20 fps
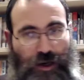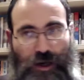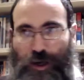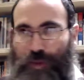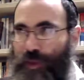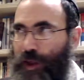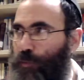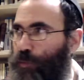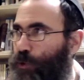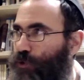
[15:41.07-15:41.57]

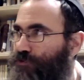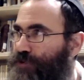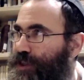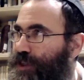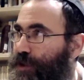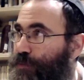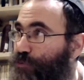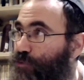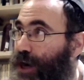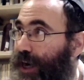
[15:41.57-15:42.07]
and then we'll
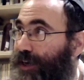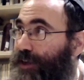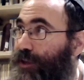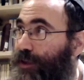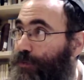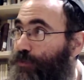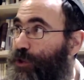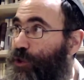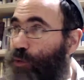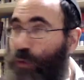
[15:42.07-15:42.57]
read the bracket
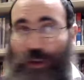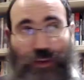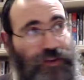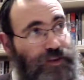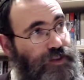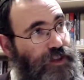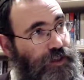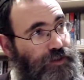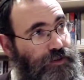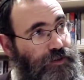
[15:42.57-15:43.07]
in between the
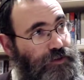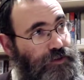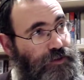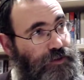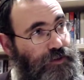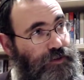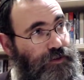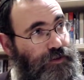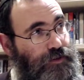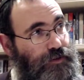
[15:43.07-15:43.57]
sentence.